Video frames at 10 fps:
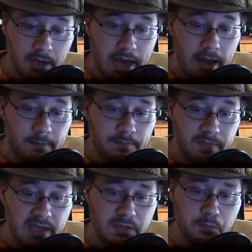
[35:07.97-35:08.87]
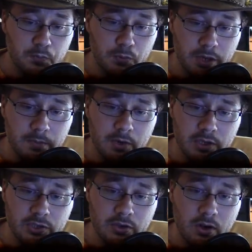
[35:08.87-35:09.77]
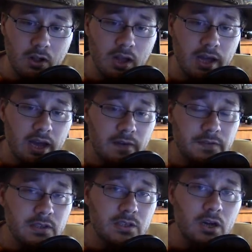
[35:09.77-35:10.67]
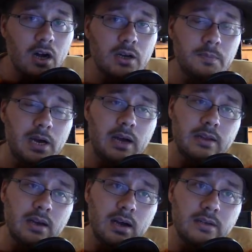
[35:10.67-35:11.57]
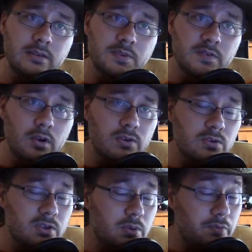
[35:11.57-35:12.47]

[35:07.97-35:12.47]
yeah, that's pretty much all I have to talk about in terms of Dark Souls 3.